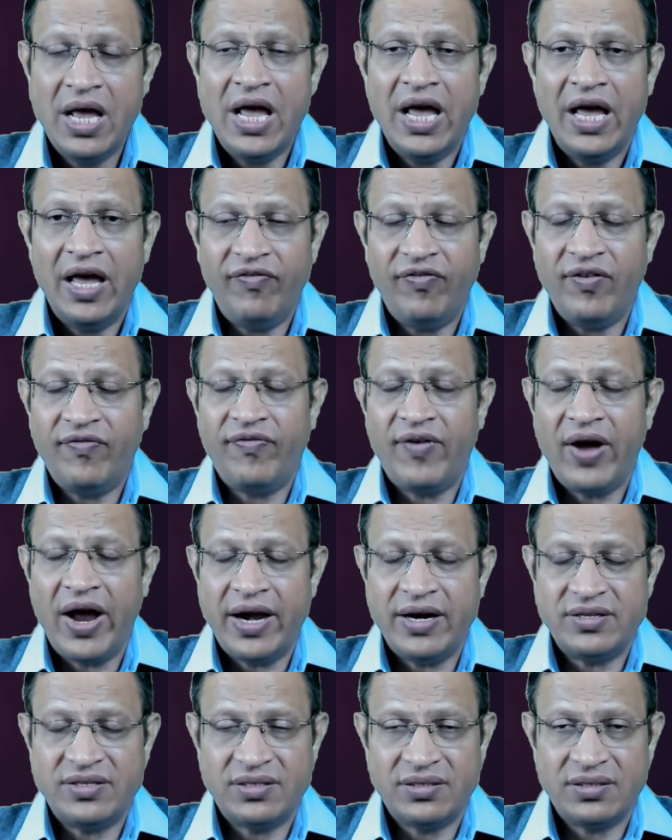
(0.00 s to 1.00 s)
If he
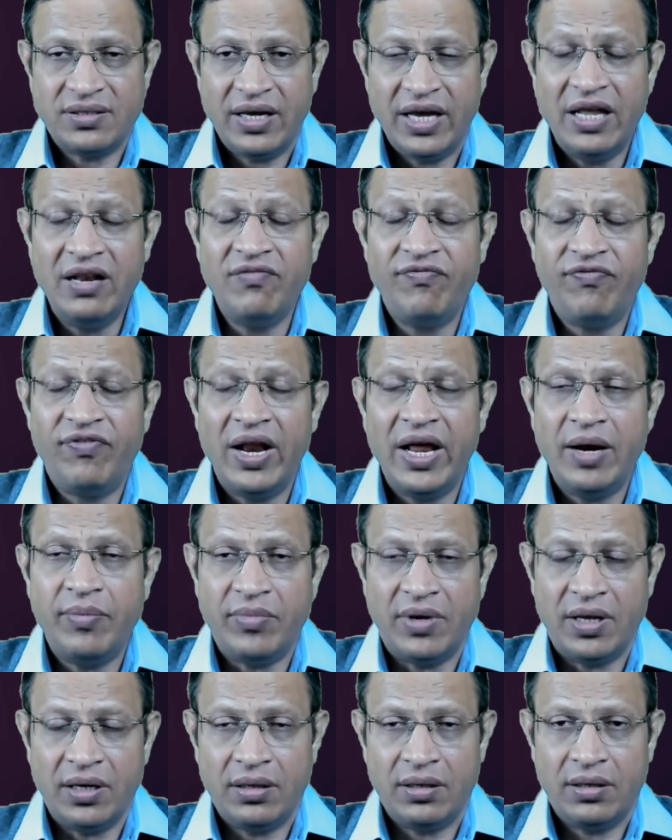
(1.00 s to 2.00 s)
finds
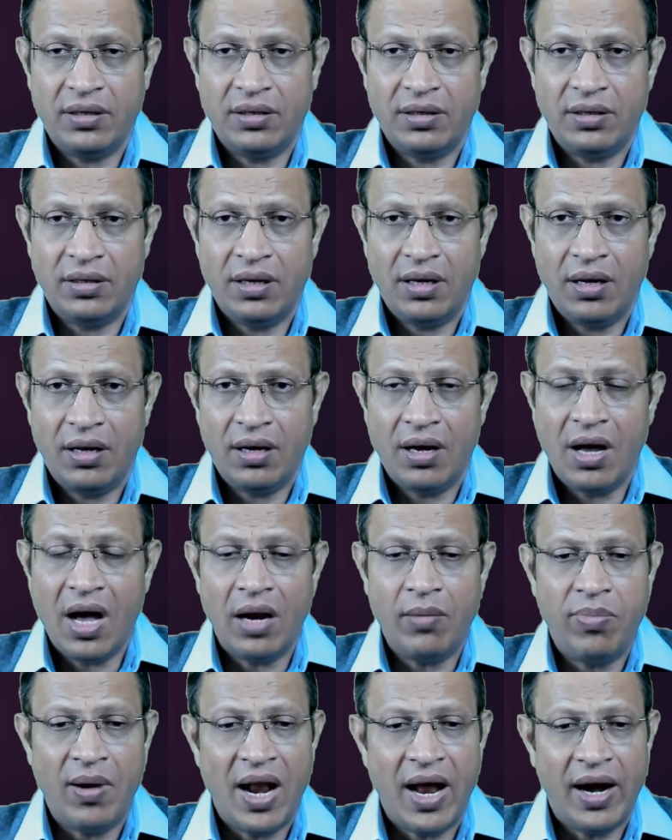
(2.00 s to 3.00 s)
inflamed
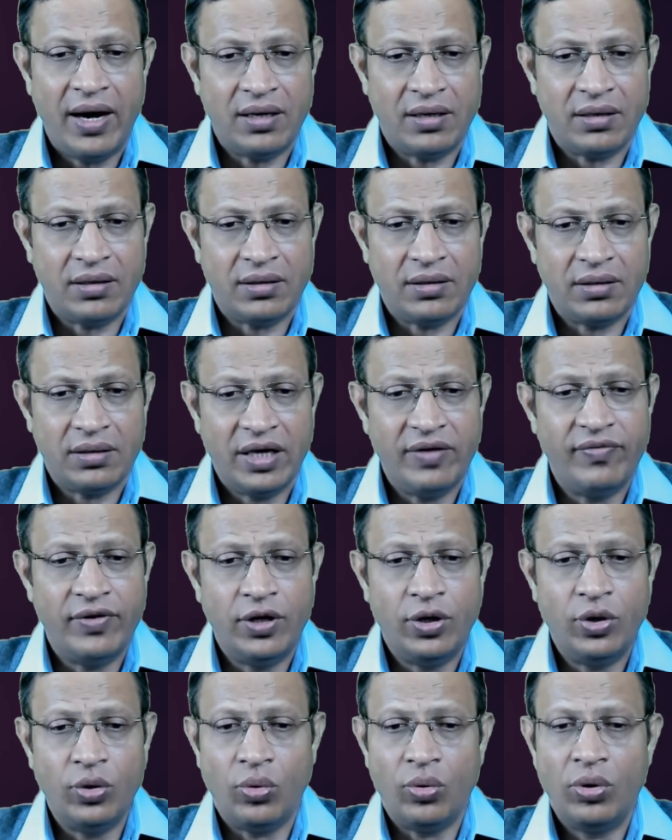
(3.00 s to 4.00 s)
gallbladder, he will
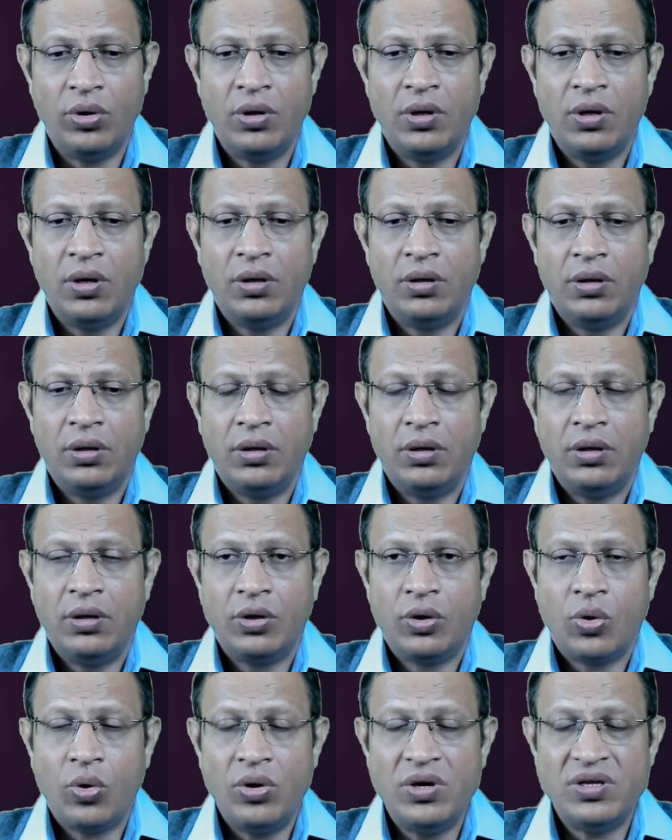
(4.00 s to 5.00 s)
do
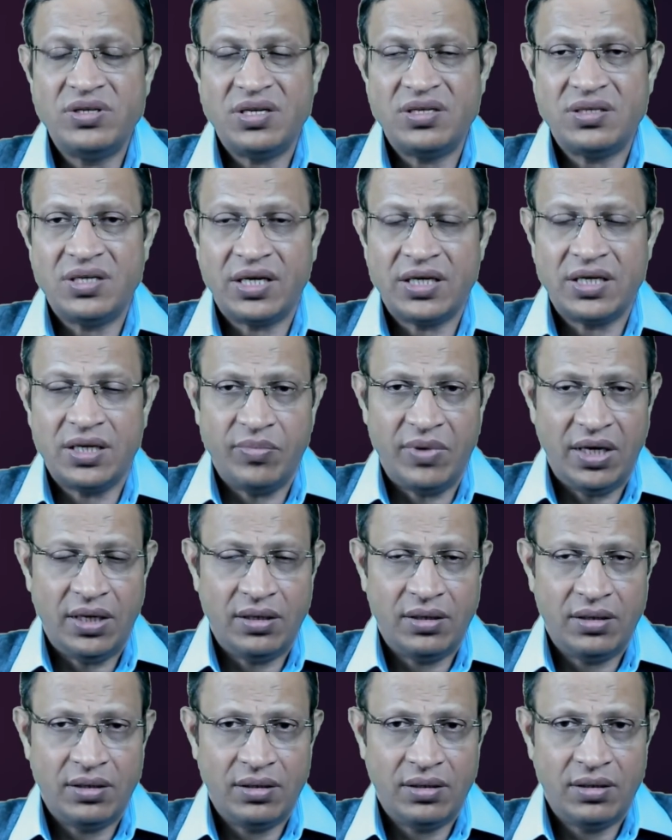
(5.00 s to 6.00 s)
cholecystectomy.
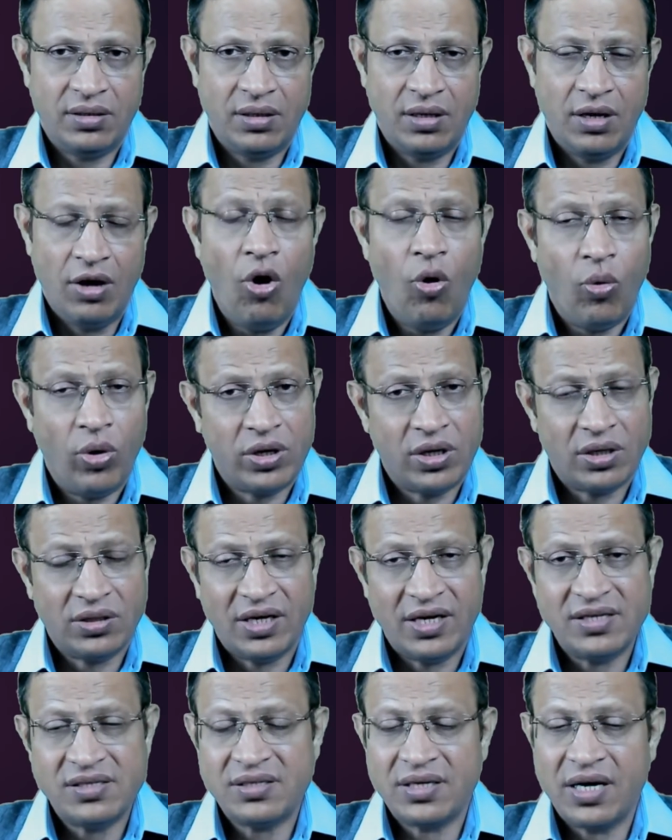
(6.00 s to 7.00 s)
What are the
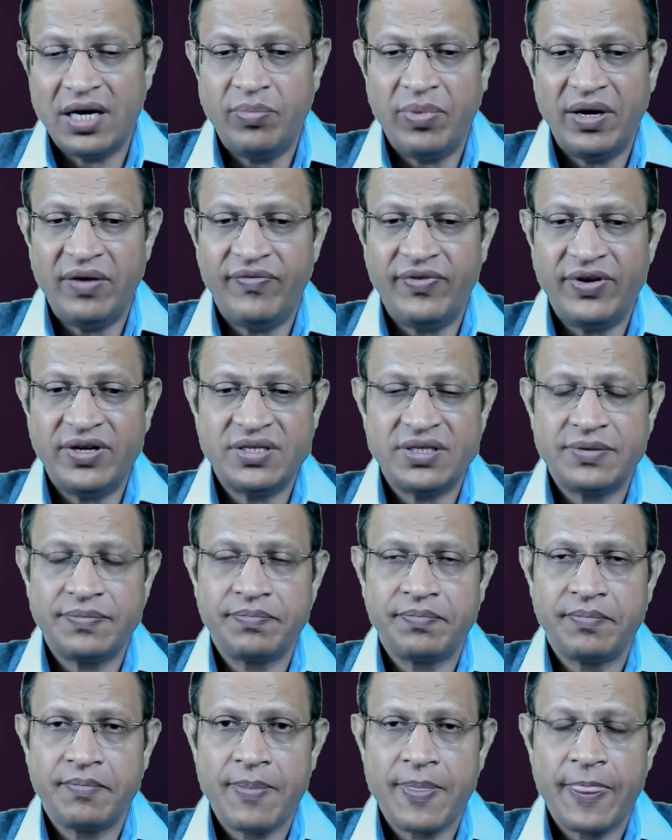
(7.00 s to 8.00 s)
risk and benefits?
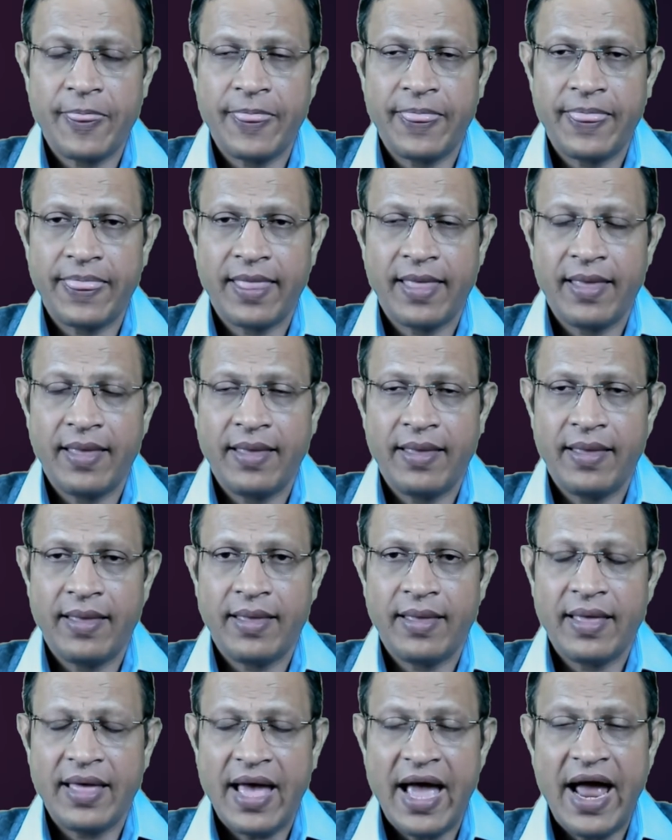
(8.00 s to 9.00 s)

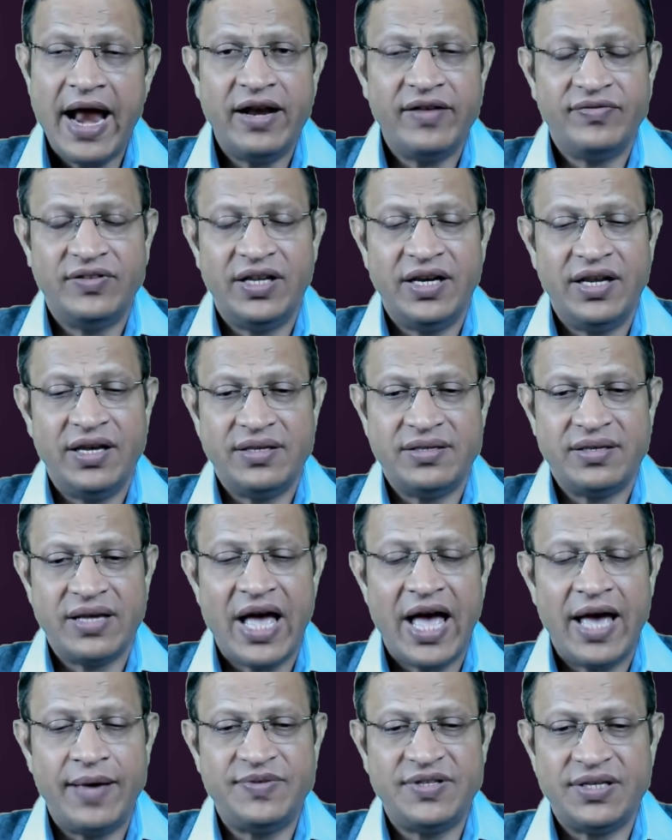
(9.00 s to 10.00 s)
And if there is
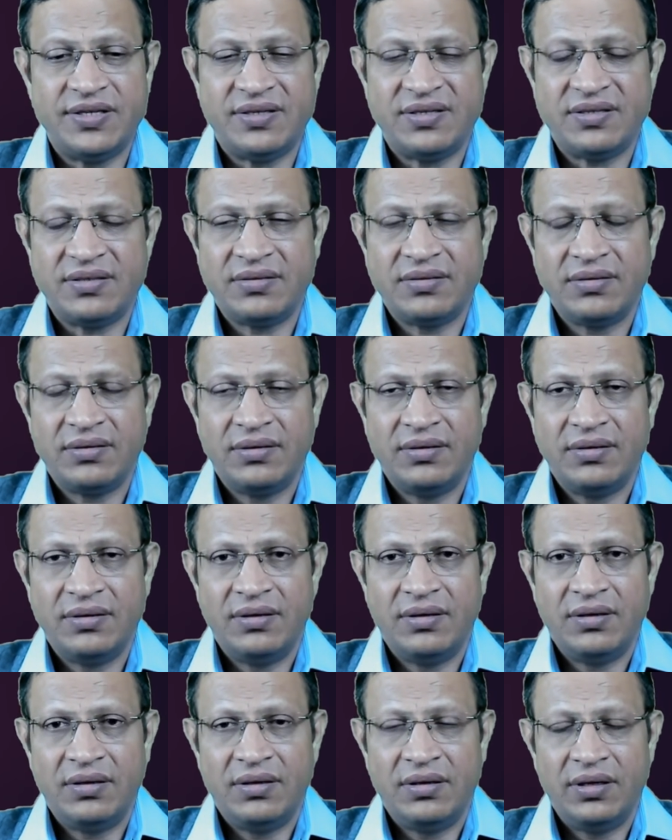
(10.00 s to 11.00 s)
abscess,
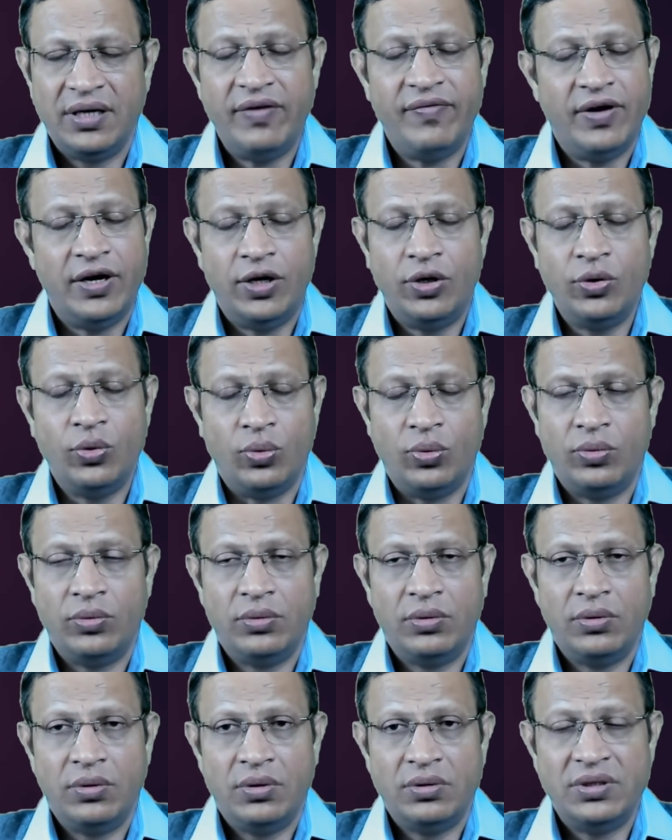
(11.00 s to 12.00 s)
he will do
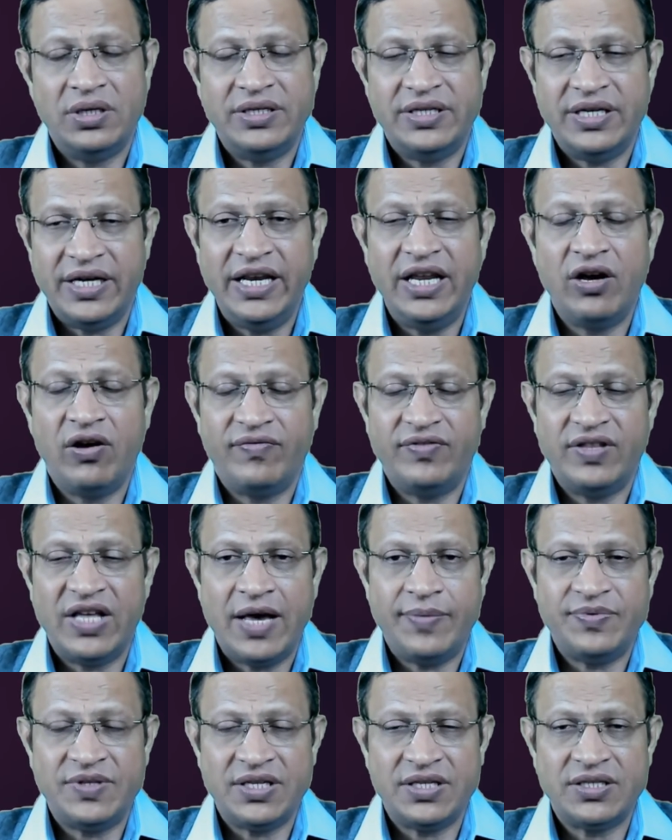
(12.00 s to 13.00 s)
the draining of the
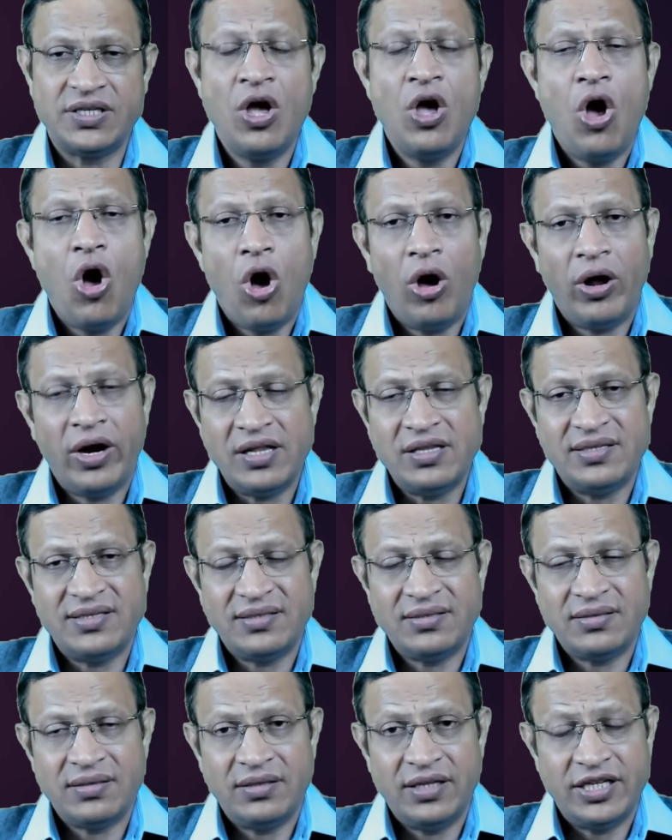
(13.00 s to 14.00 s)
abscess or
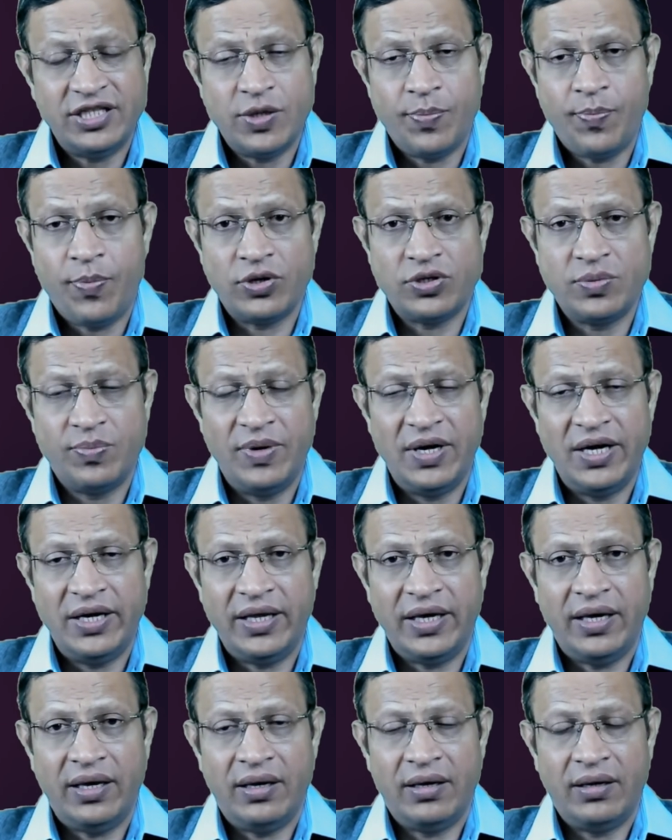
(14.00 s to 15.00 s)
else there is a
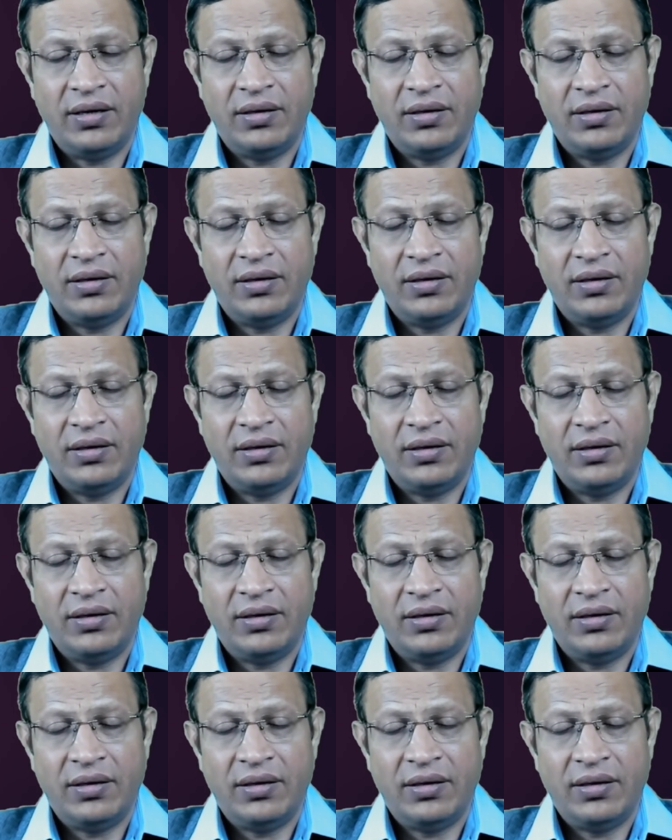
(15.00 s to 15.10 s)
possibility